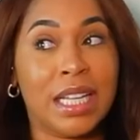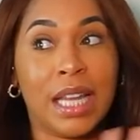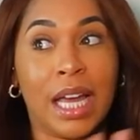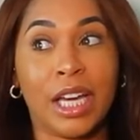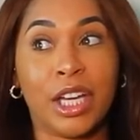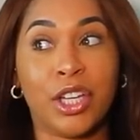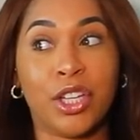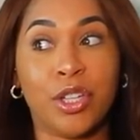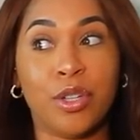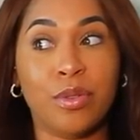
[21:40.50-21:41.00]

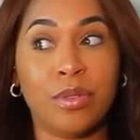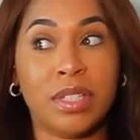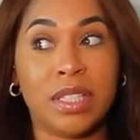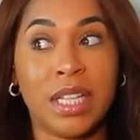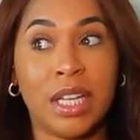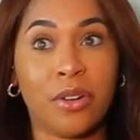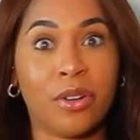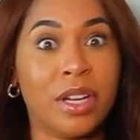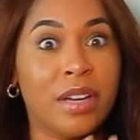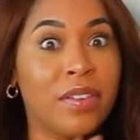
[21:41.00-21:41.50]
like
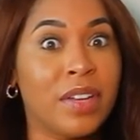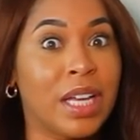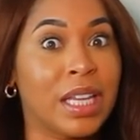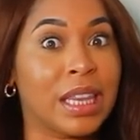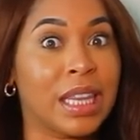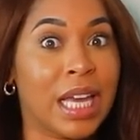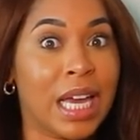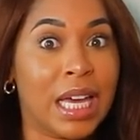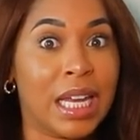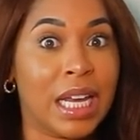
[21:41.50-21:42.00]
Houston or even
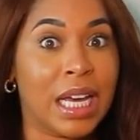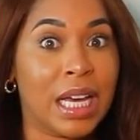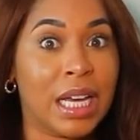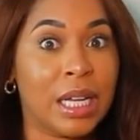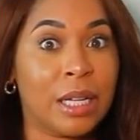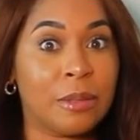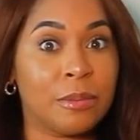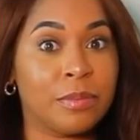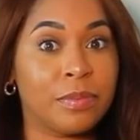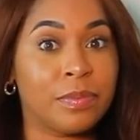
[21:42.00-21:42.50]

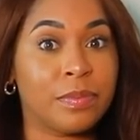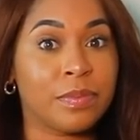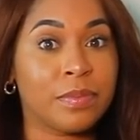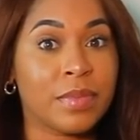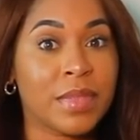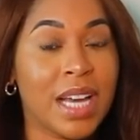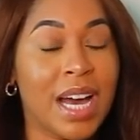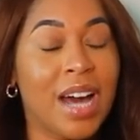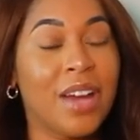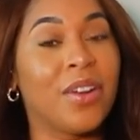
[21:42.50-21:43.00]
Atlanta,
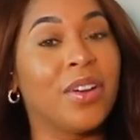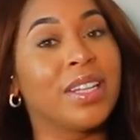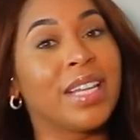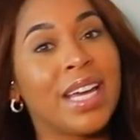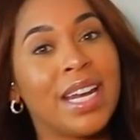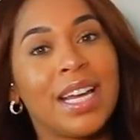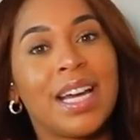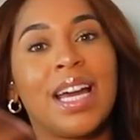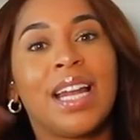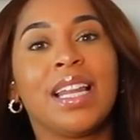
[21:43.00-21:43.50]
I don't know,
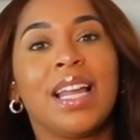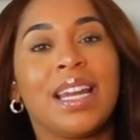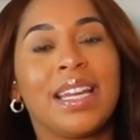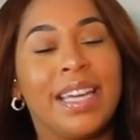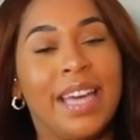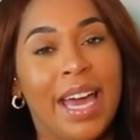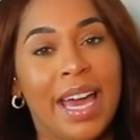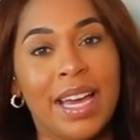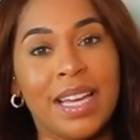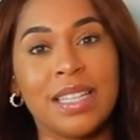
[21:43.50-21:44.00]
Atlanta got a lot
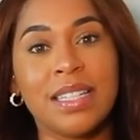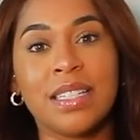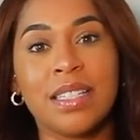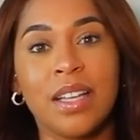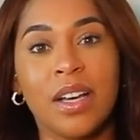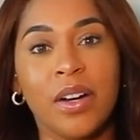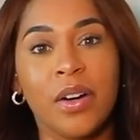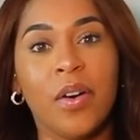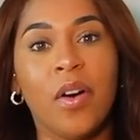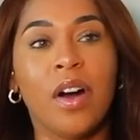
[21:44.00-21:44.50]
of gays
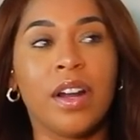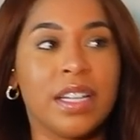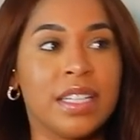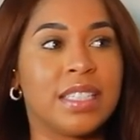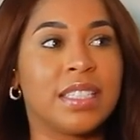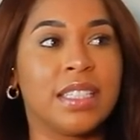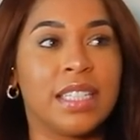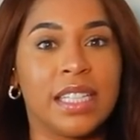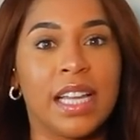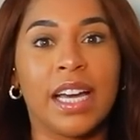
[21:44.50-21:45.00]
though.
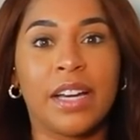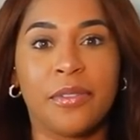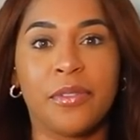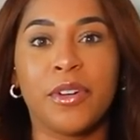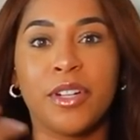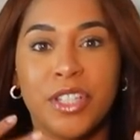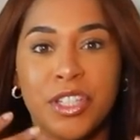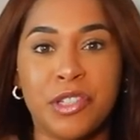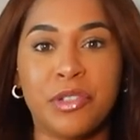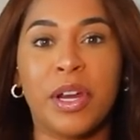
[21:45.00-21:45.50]
Honestly, like
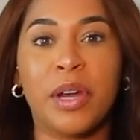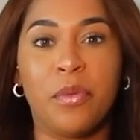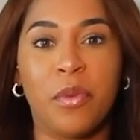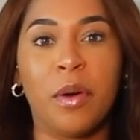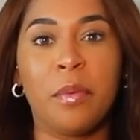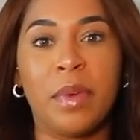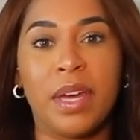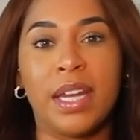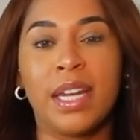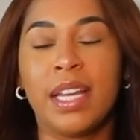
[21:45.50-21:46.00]
for a straight
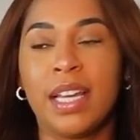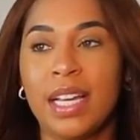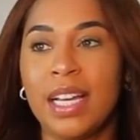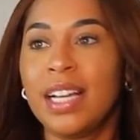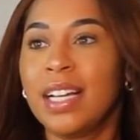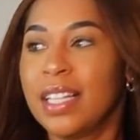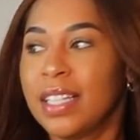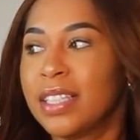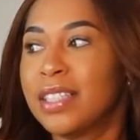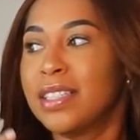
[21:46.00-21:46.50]
woman,
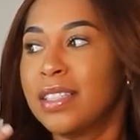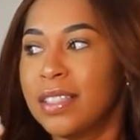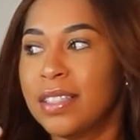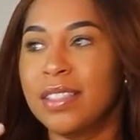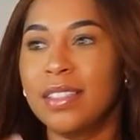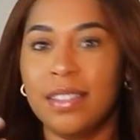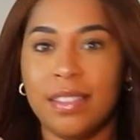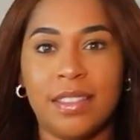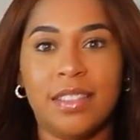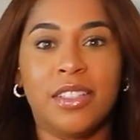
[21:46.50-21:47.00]

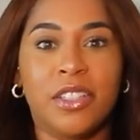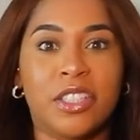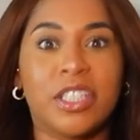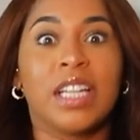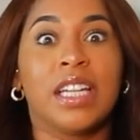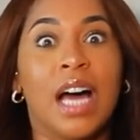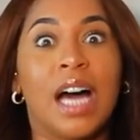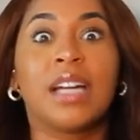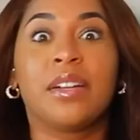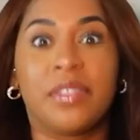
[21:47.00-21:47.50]
there's a
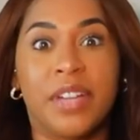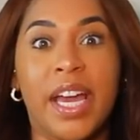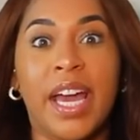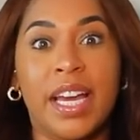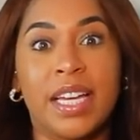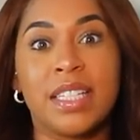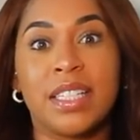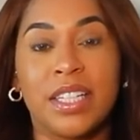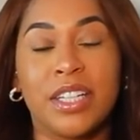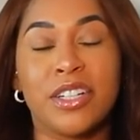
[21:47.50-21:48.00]
lot of
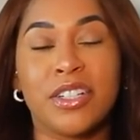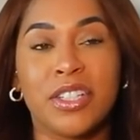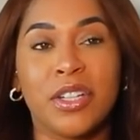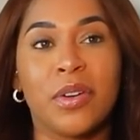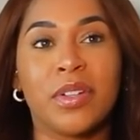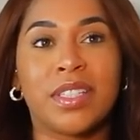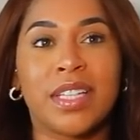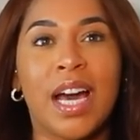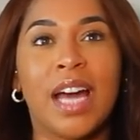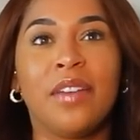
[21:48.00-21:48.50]
gays here, so
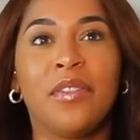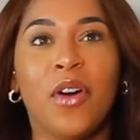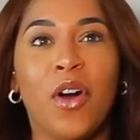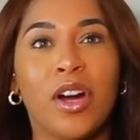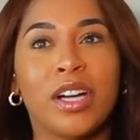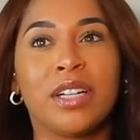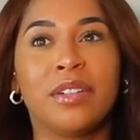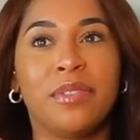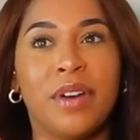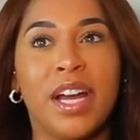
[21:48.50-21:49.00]
it's kind of
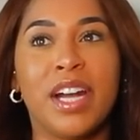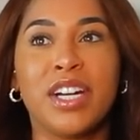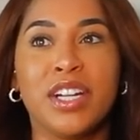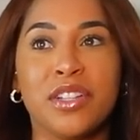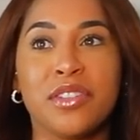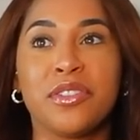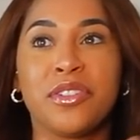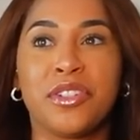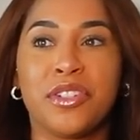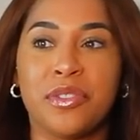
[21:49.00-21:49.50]
hard to find
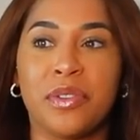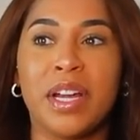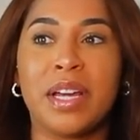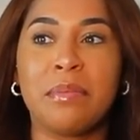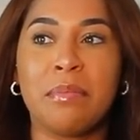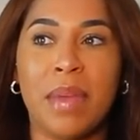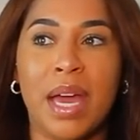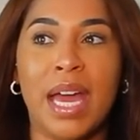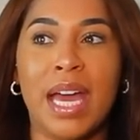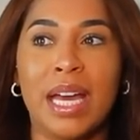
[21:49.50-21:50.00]
another
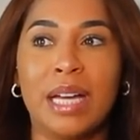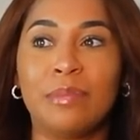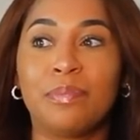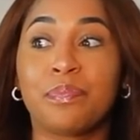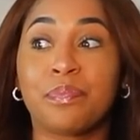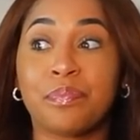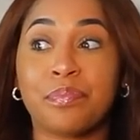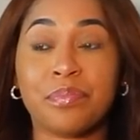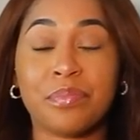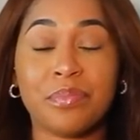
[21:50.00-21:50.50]
straight man.